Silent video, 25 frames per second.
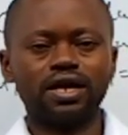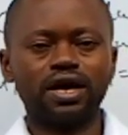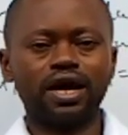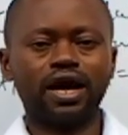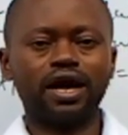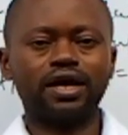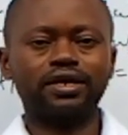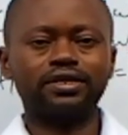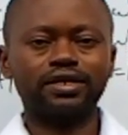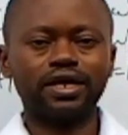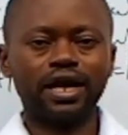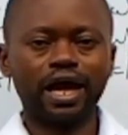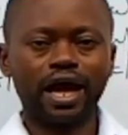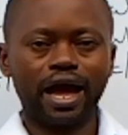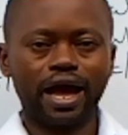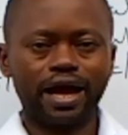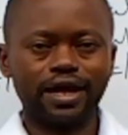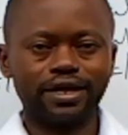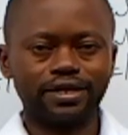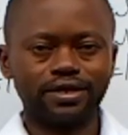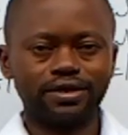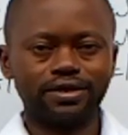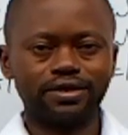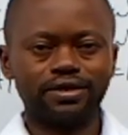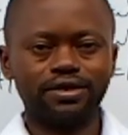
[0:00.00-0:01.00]
and
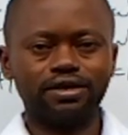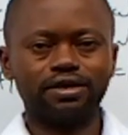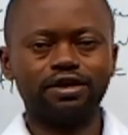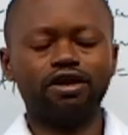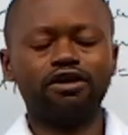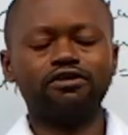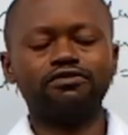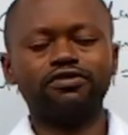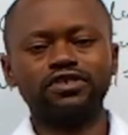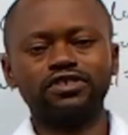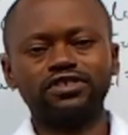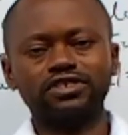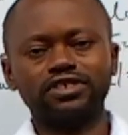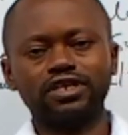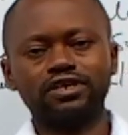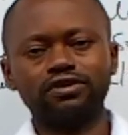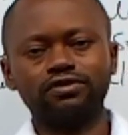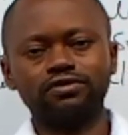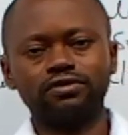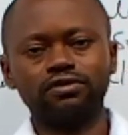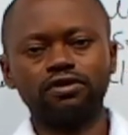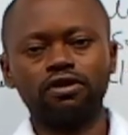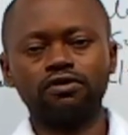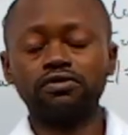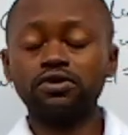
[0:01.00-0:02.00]
arc of a
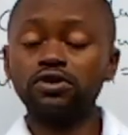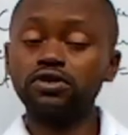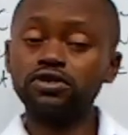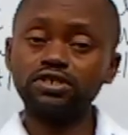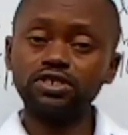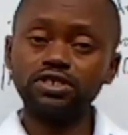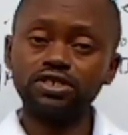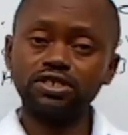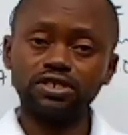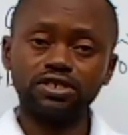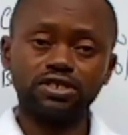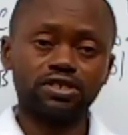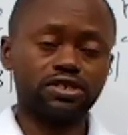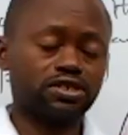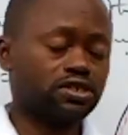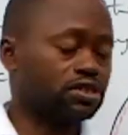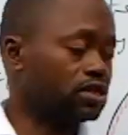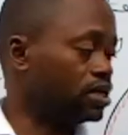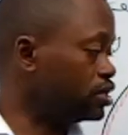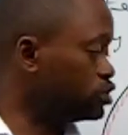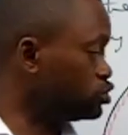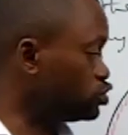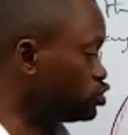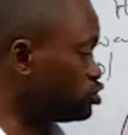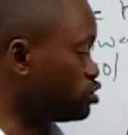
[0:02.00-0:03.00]
circle. Of course, this is
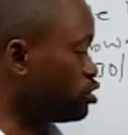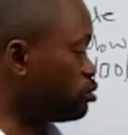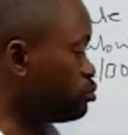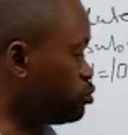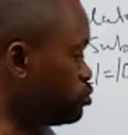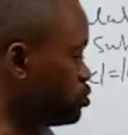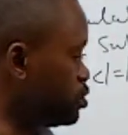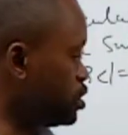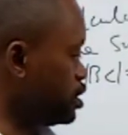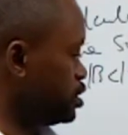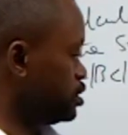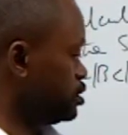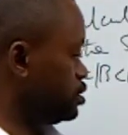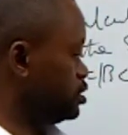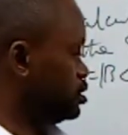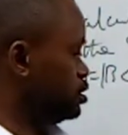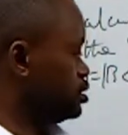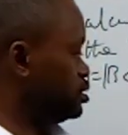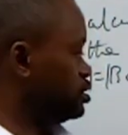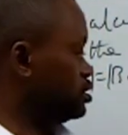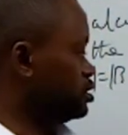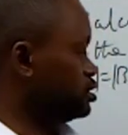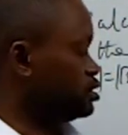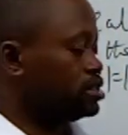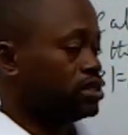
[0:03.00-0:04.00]
a subway,
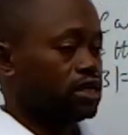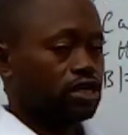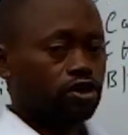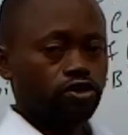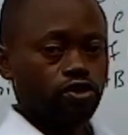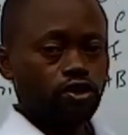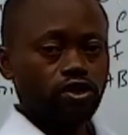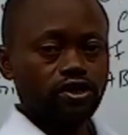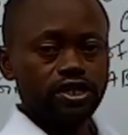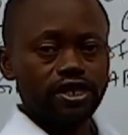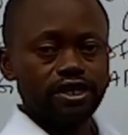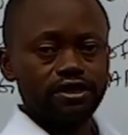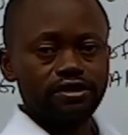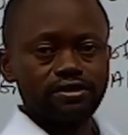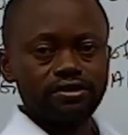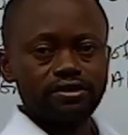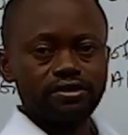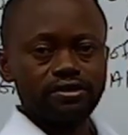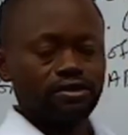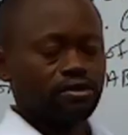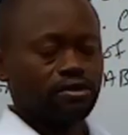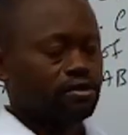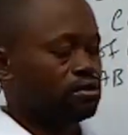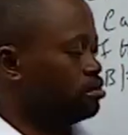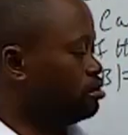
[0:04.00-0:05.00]
it's a tunnel.
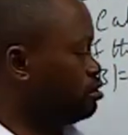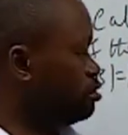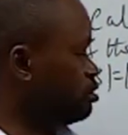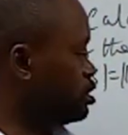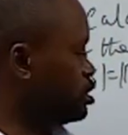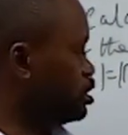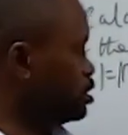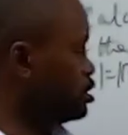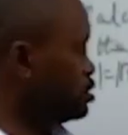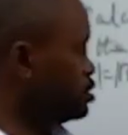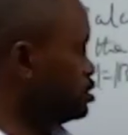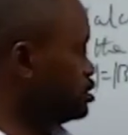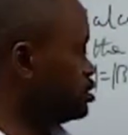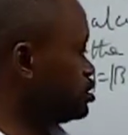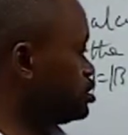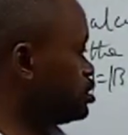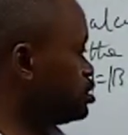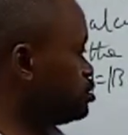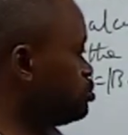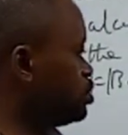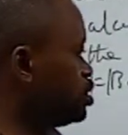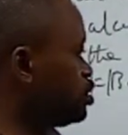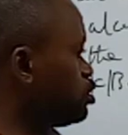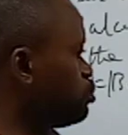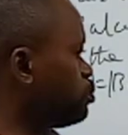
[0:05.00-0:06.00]
Okay, it
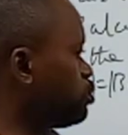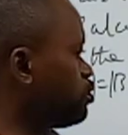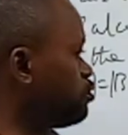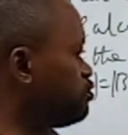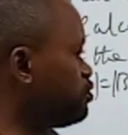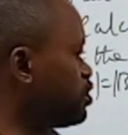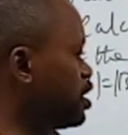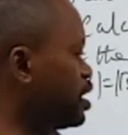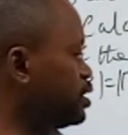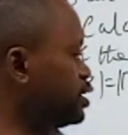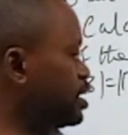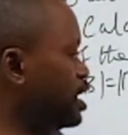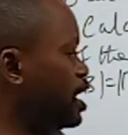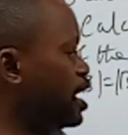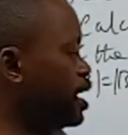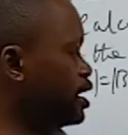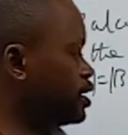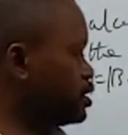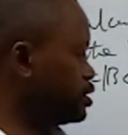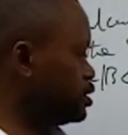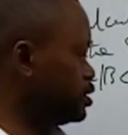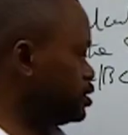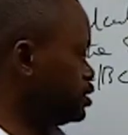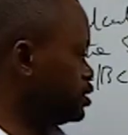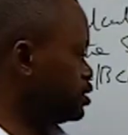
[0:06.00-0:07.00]
is made up of an
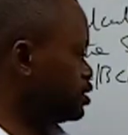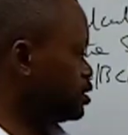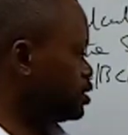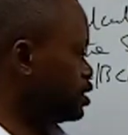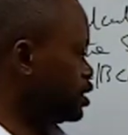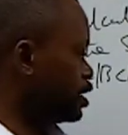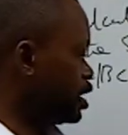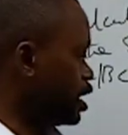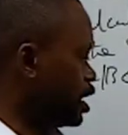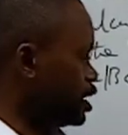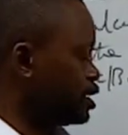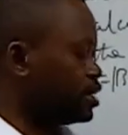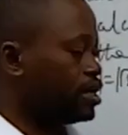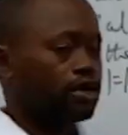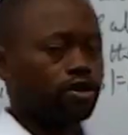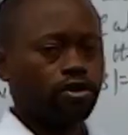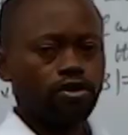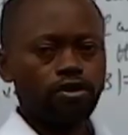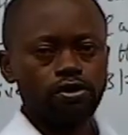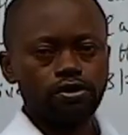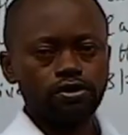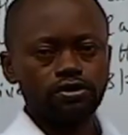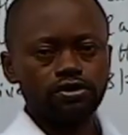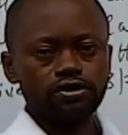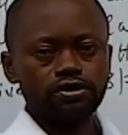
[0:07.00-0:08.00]
arc and a
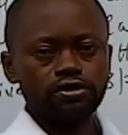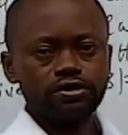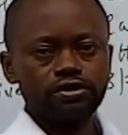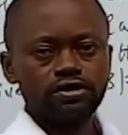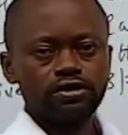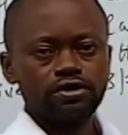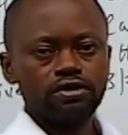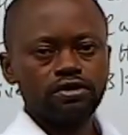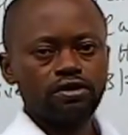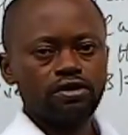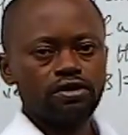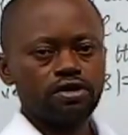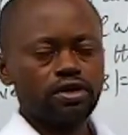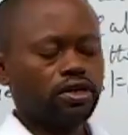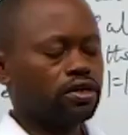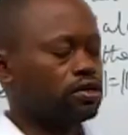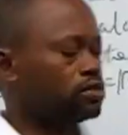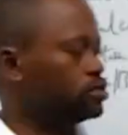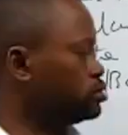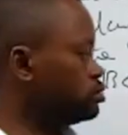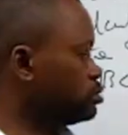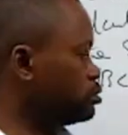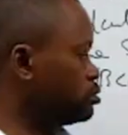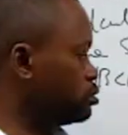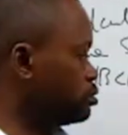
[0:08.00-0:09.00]
chord. Okay,
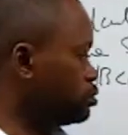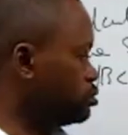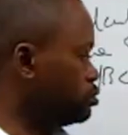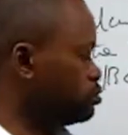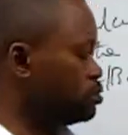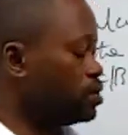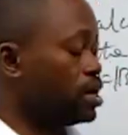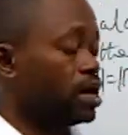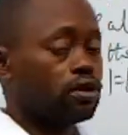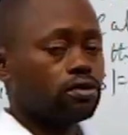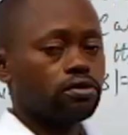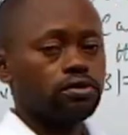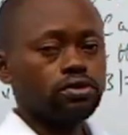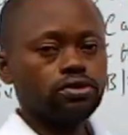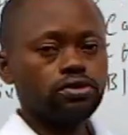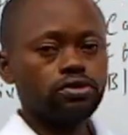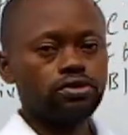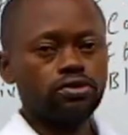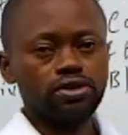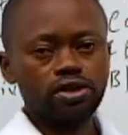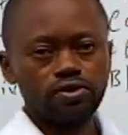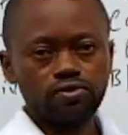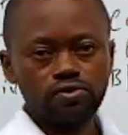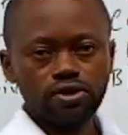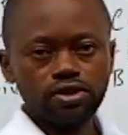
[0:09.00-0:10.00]
so
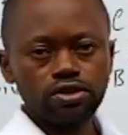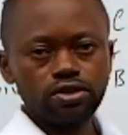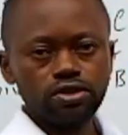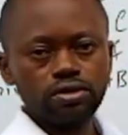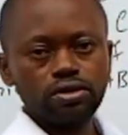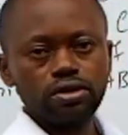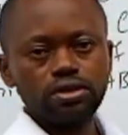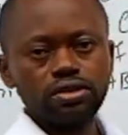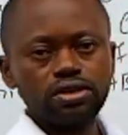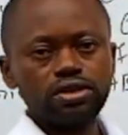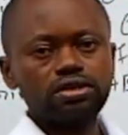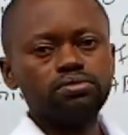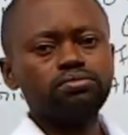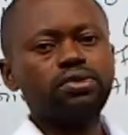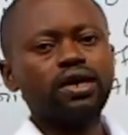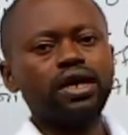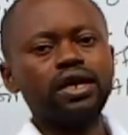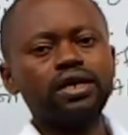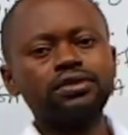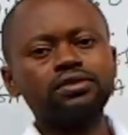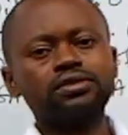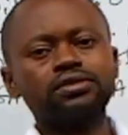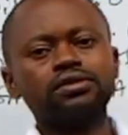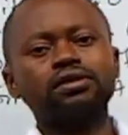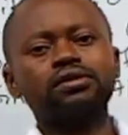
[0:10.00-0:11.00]
the question
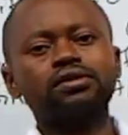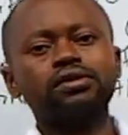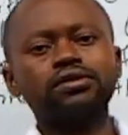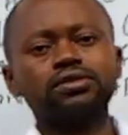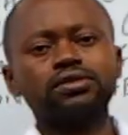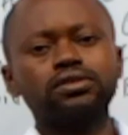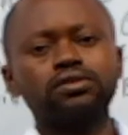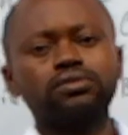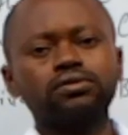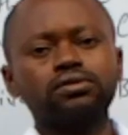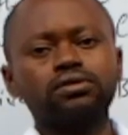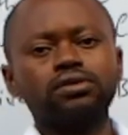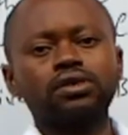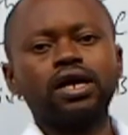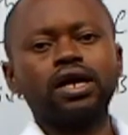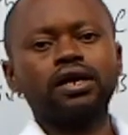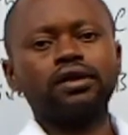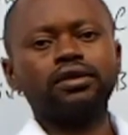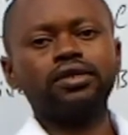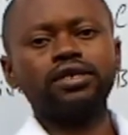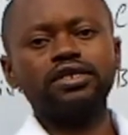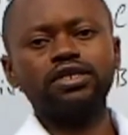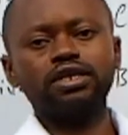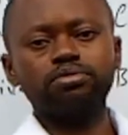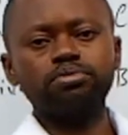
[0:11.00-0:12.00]
demands us to
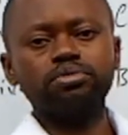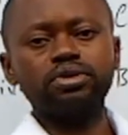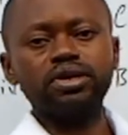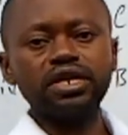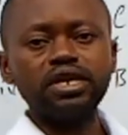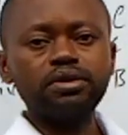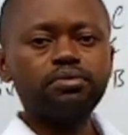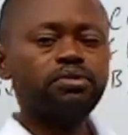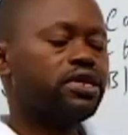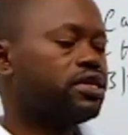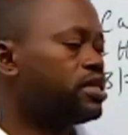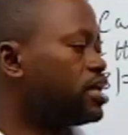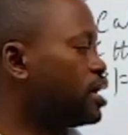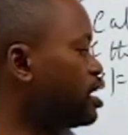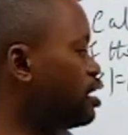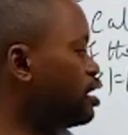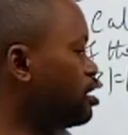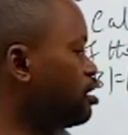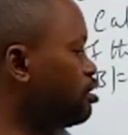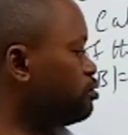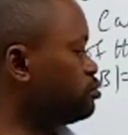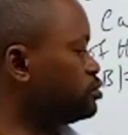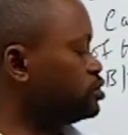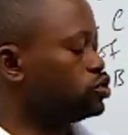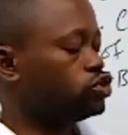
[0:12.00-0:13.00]
calculate the perimeter
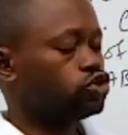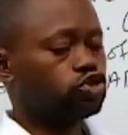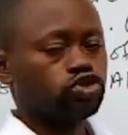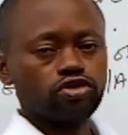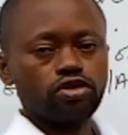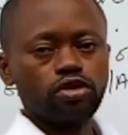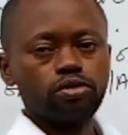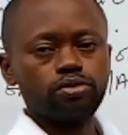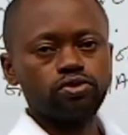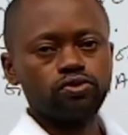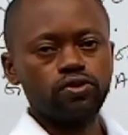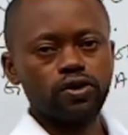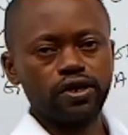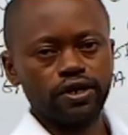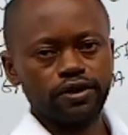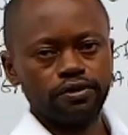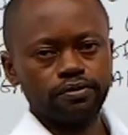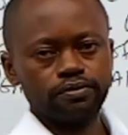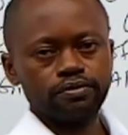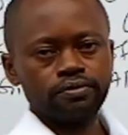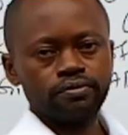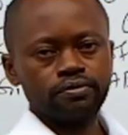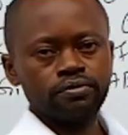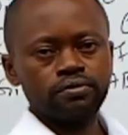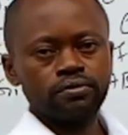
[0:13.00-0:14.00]
of this subway,
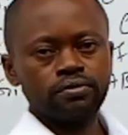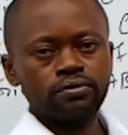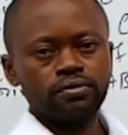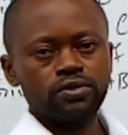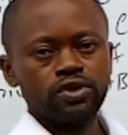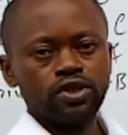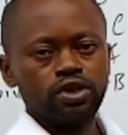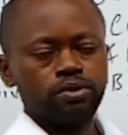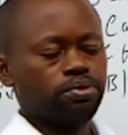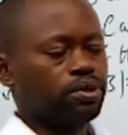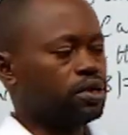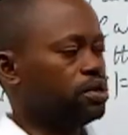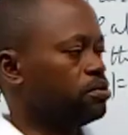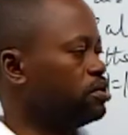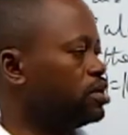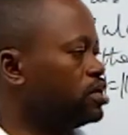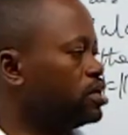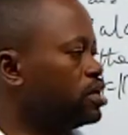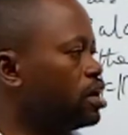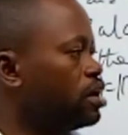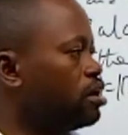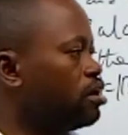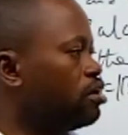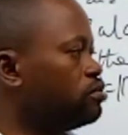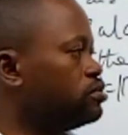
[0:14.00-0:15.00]
the
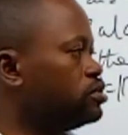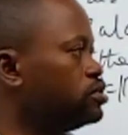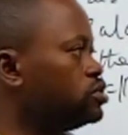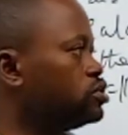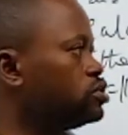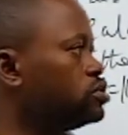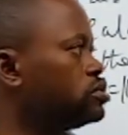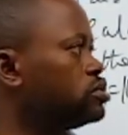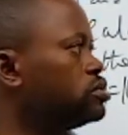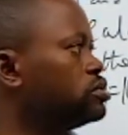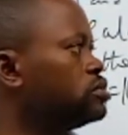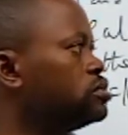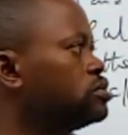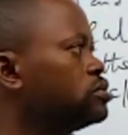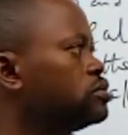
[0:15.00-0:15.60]
perimeter of this